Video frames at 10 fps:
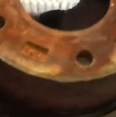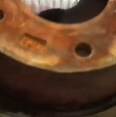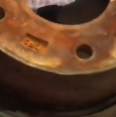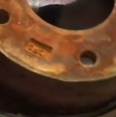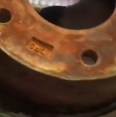
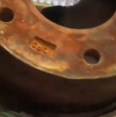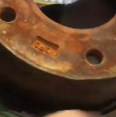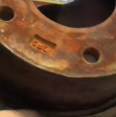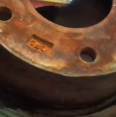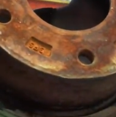and this is
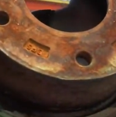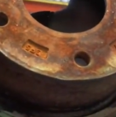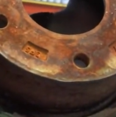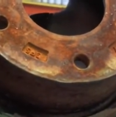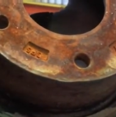where we
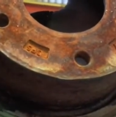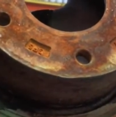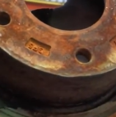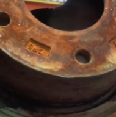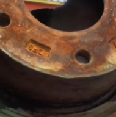removed the
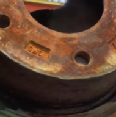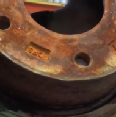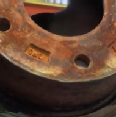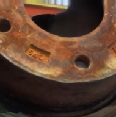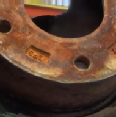rust with
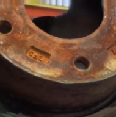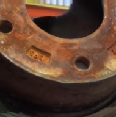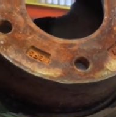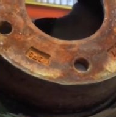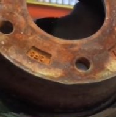vinegar. It
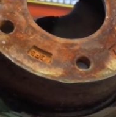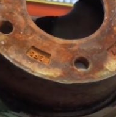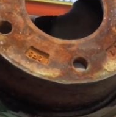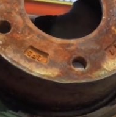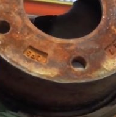was totally
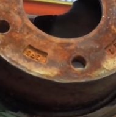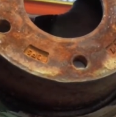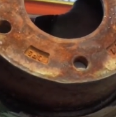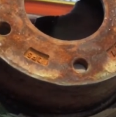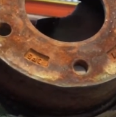clean
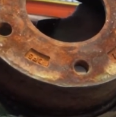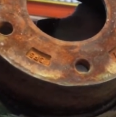yesterday,